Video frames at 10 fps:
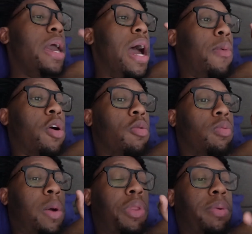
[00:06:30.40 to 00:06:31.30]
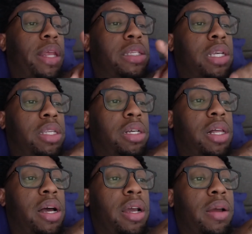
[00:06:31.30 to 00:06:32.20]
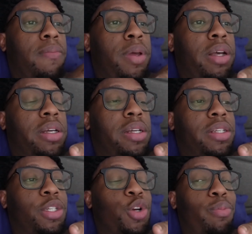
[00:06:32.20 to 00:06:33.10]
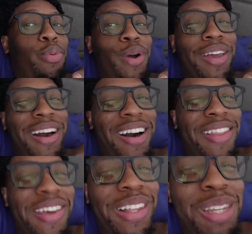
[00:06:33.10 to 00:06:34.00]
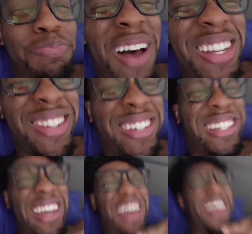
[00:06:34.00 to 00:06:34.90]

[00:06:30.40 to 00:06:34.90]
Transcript: I went home. I went to bed at six o'clock because your boy got another sponsorship.